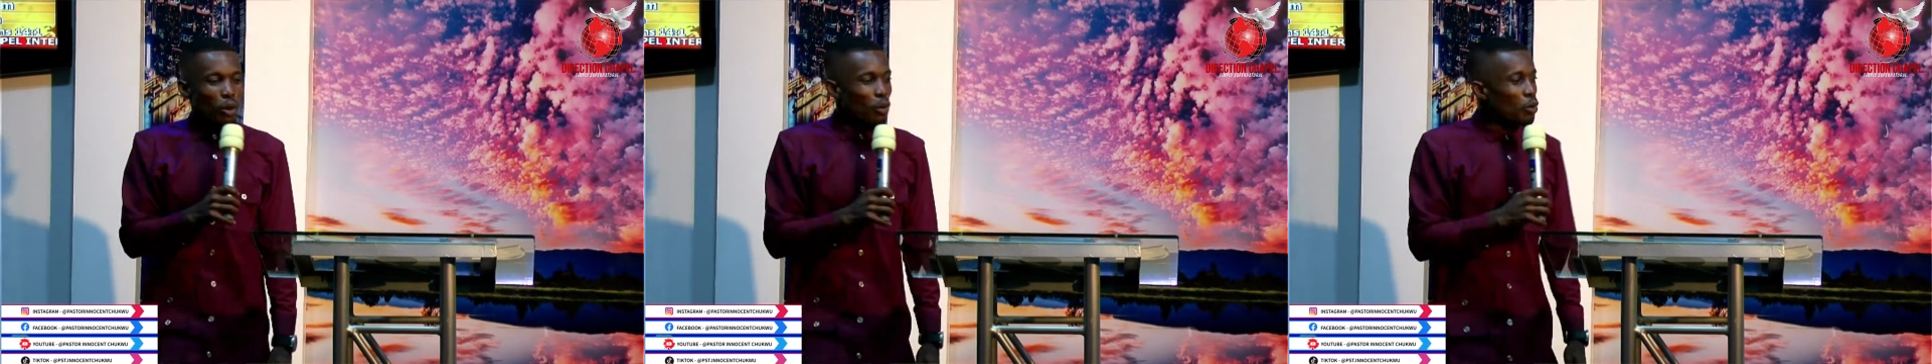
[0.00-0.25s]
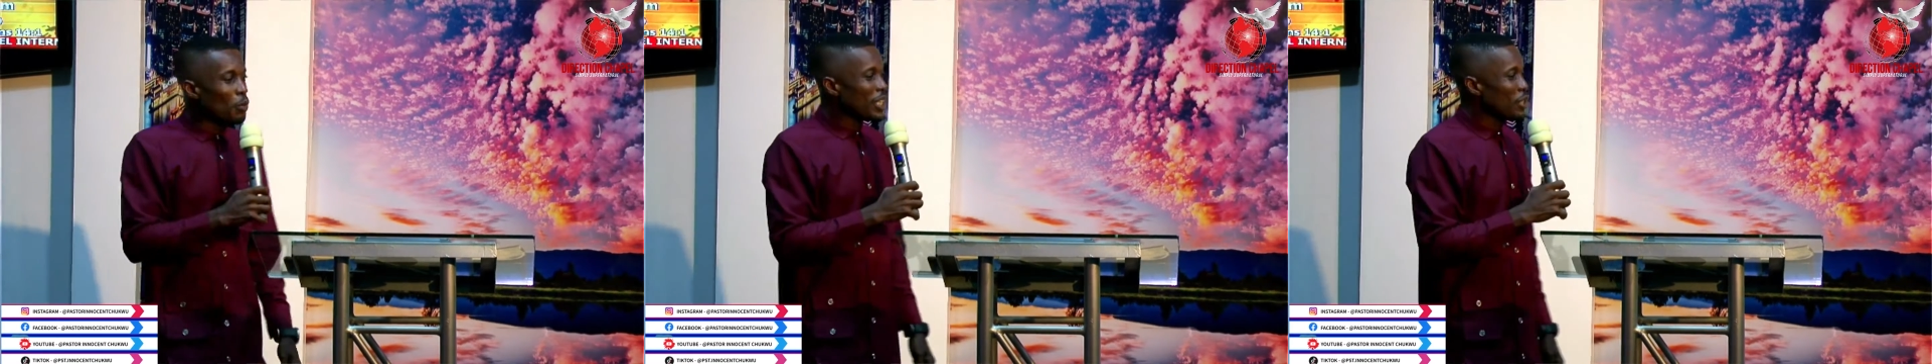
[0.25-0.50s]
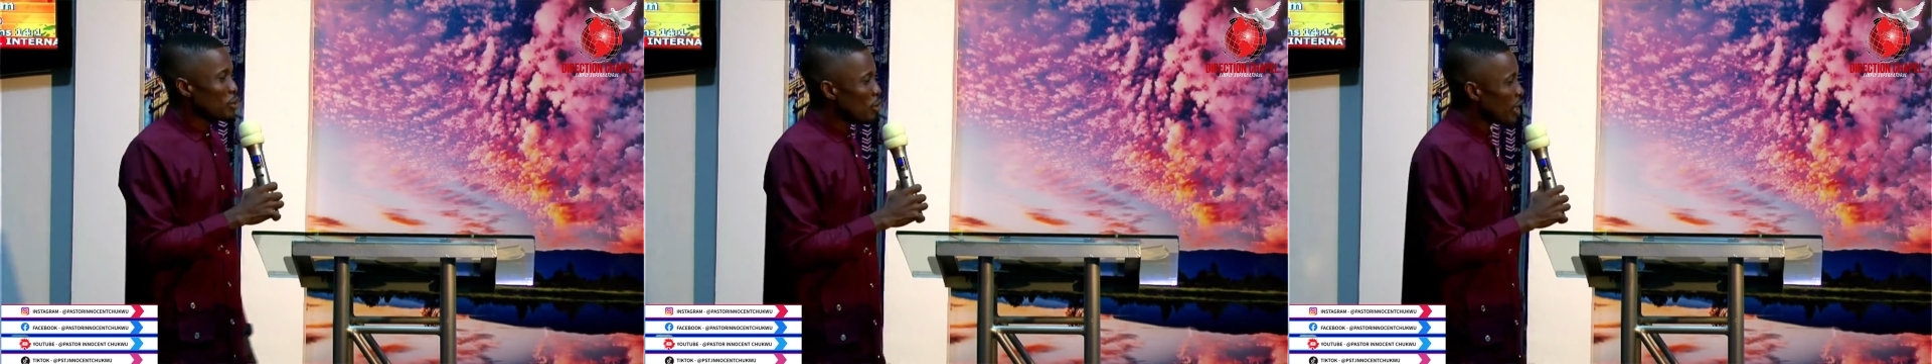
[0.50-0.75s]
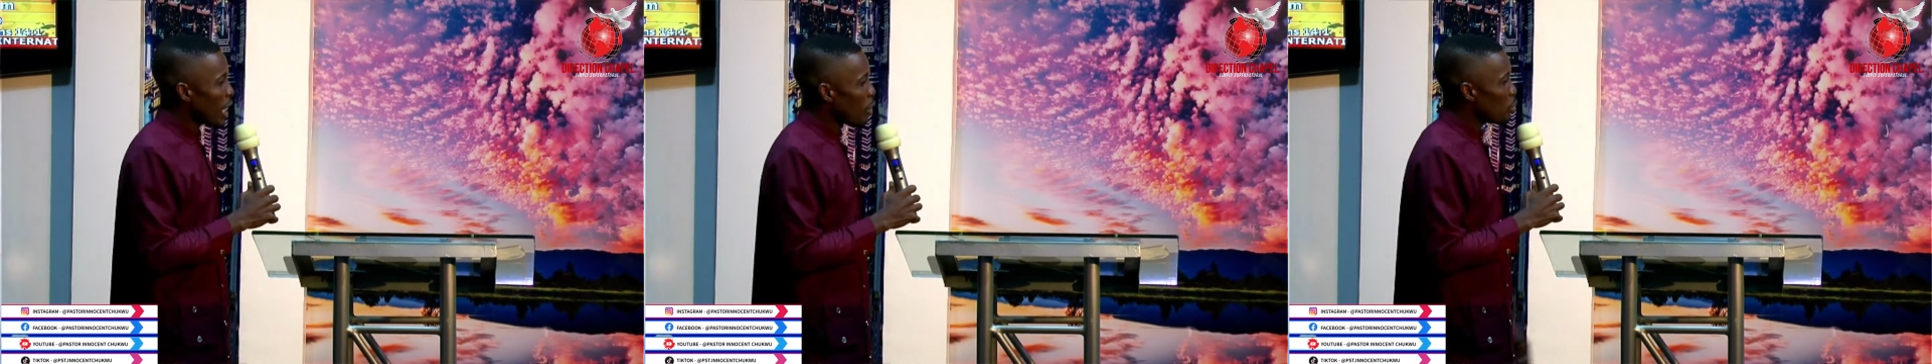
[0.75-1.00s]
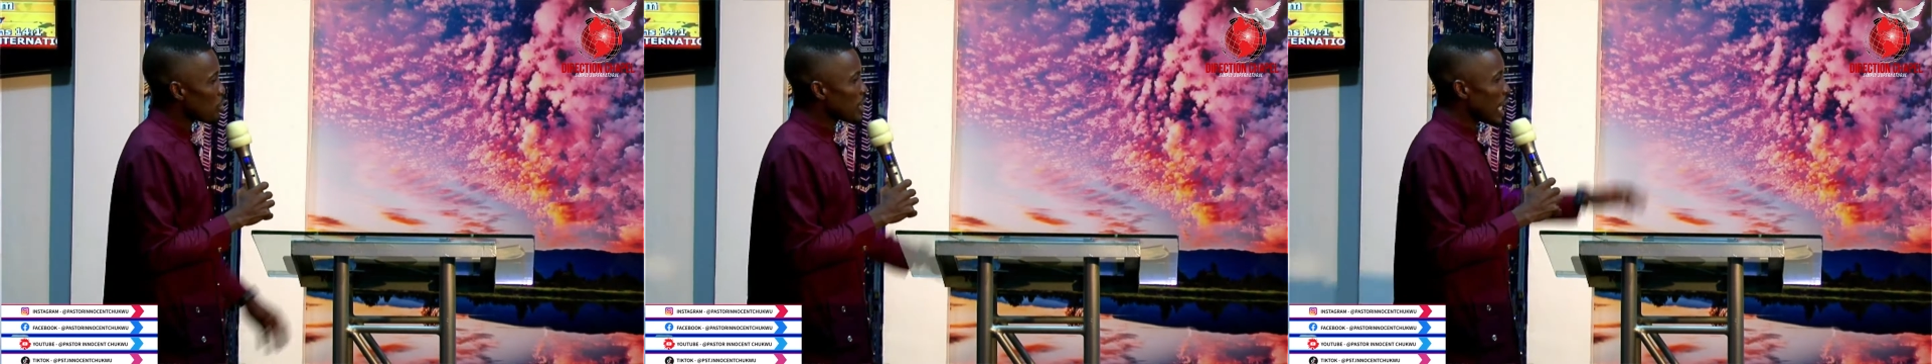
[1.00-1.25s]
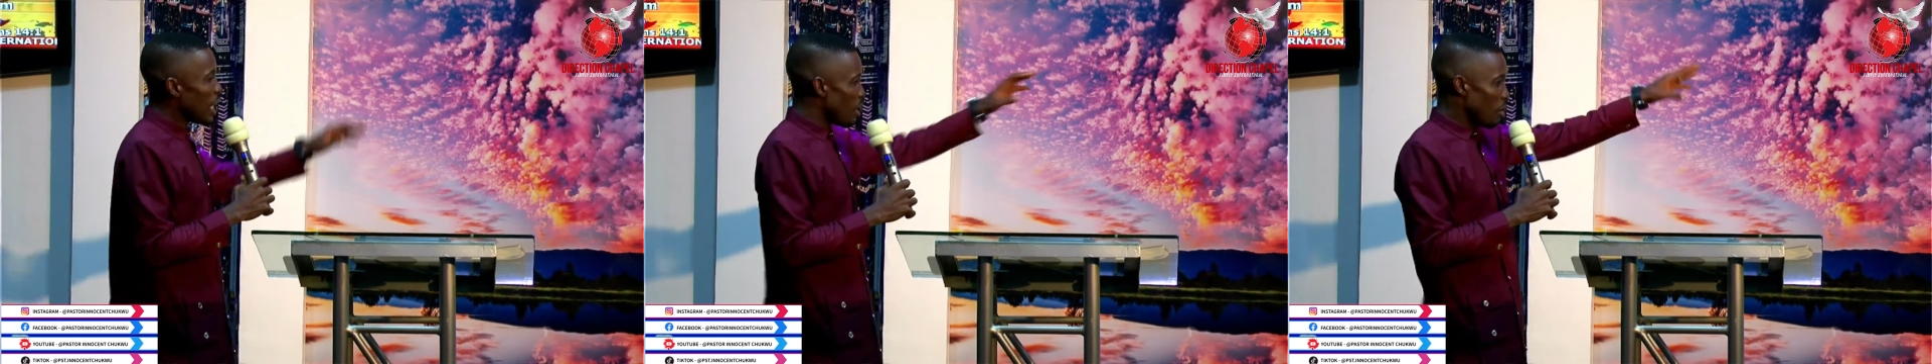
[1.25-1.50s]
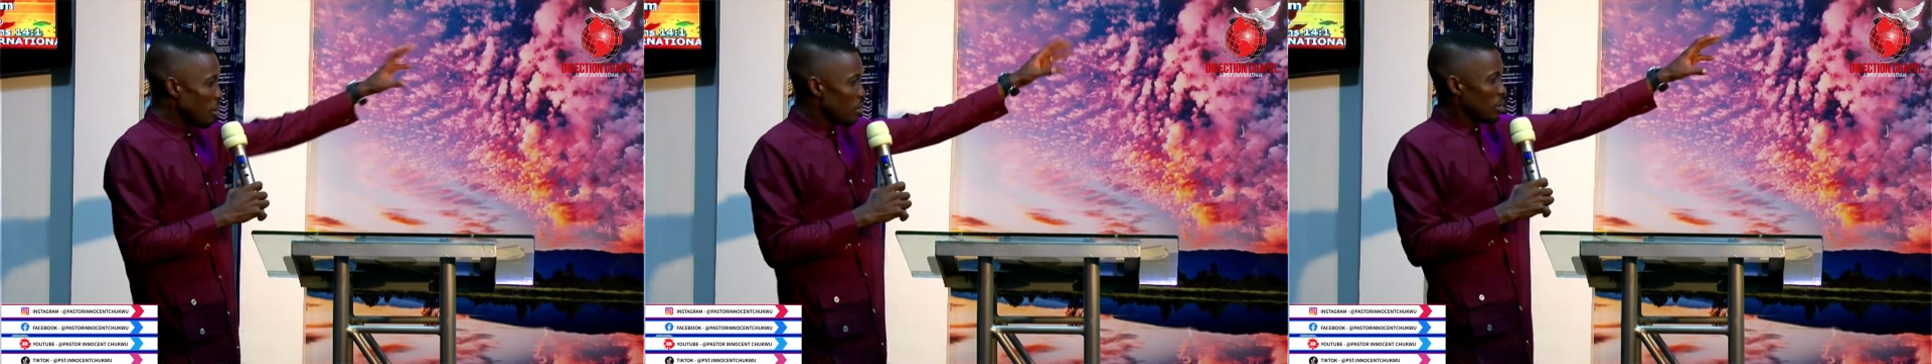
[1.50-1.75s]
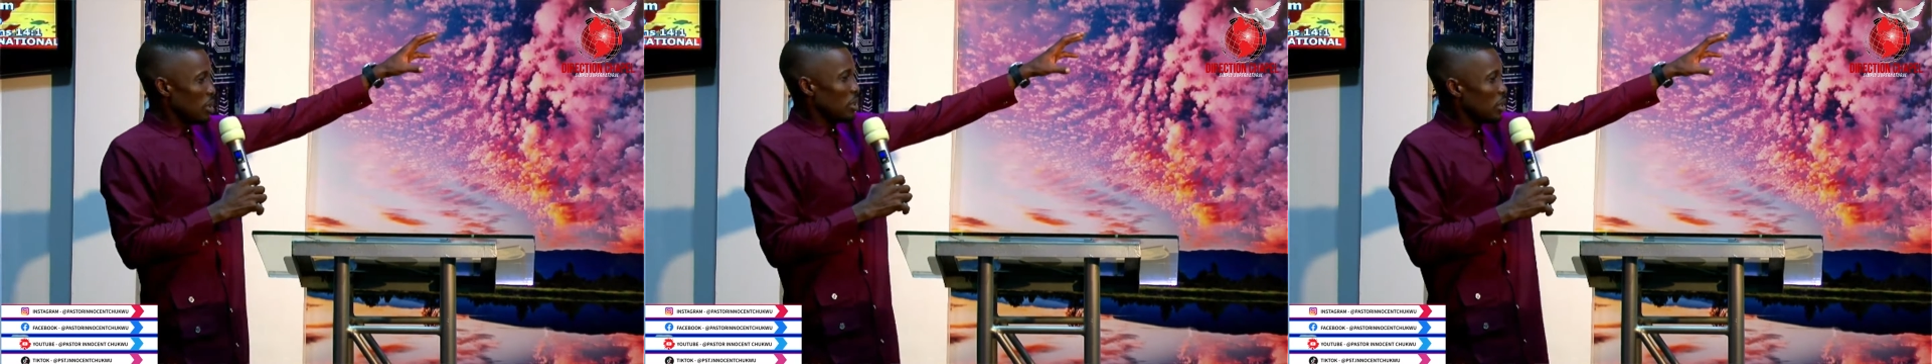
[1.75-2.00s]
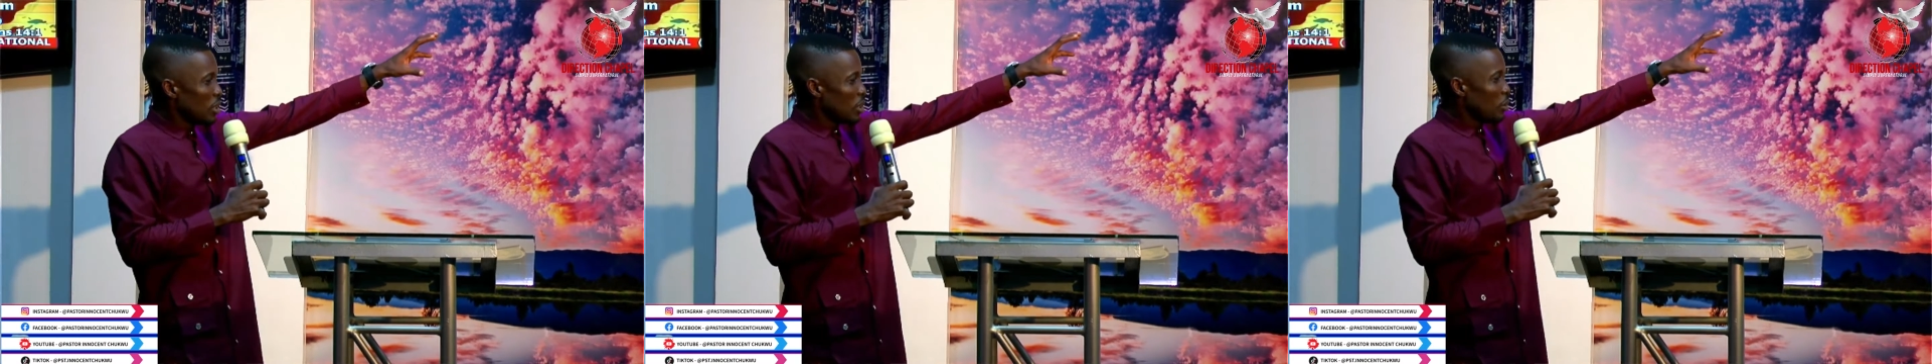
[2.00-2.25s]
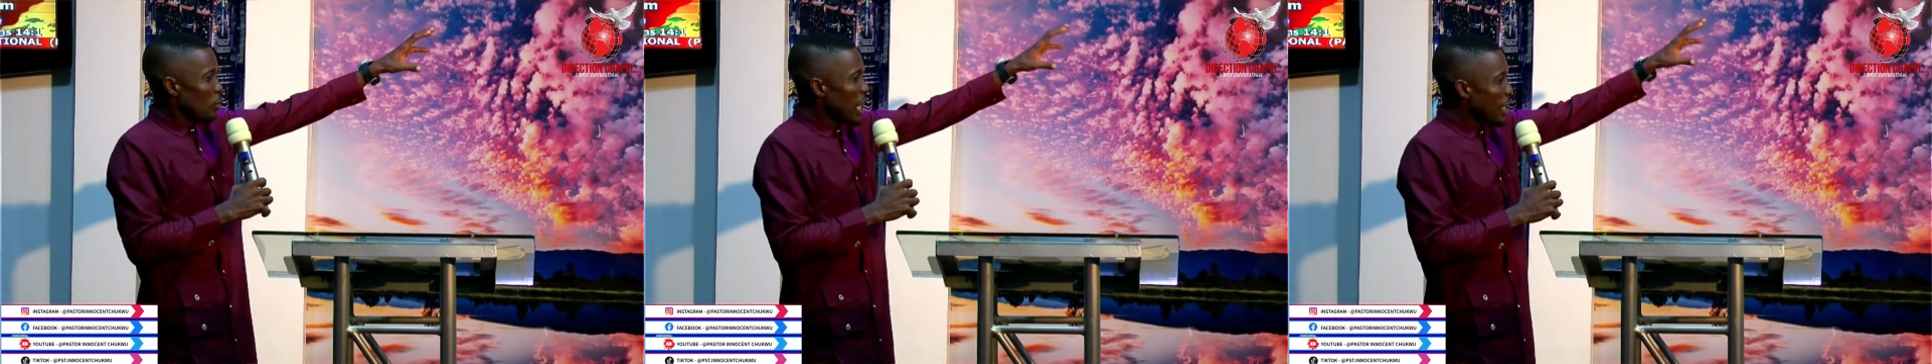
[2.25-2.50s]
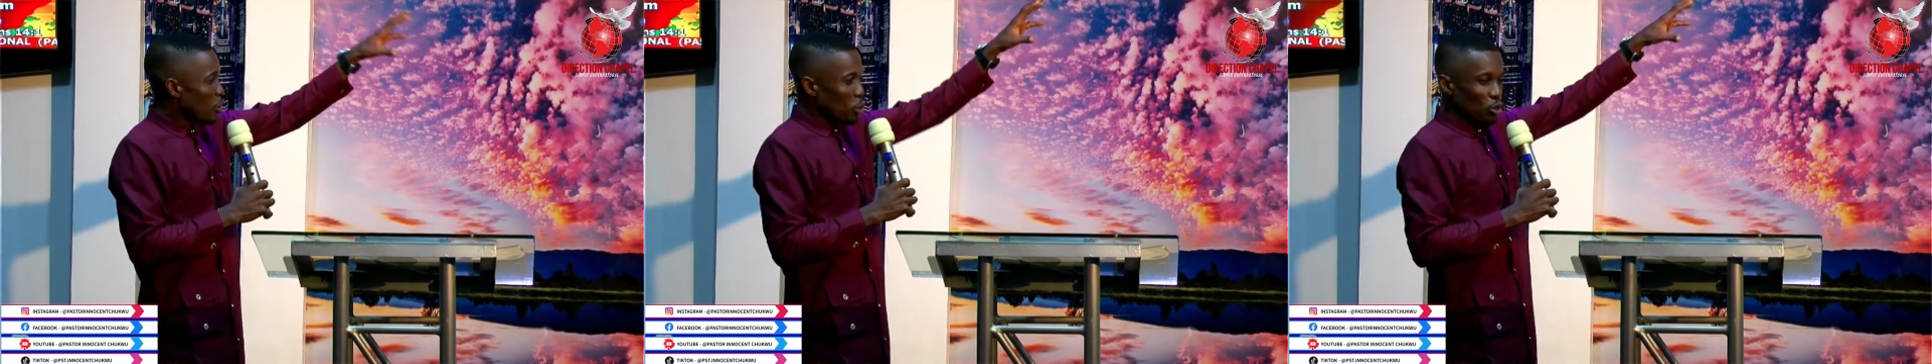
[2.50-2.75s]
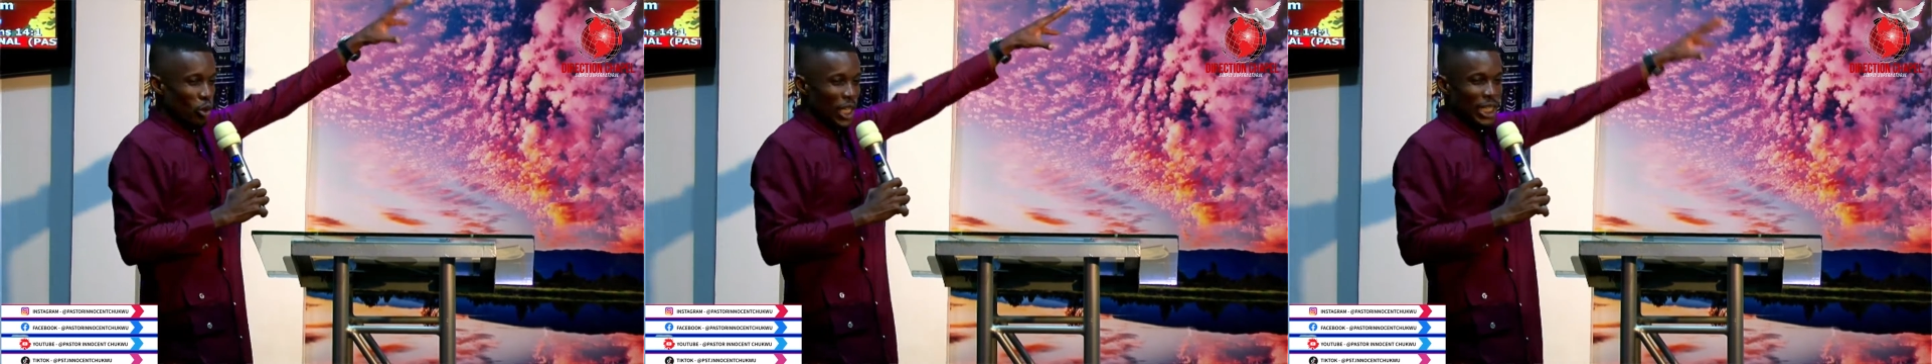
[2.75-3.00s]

will be the story I will tell when I go to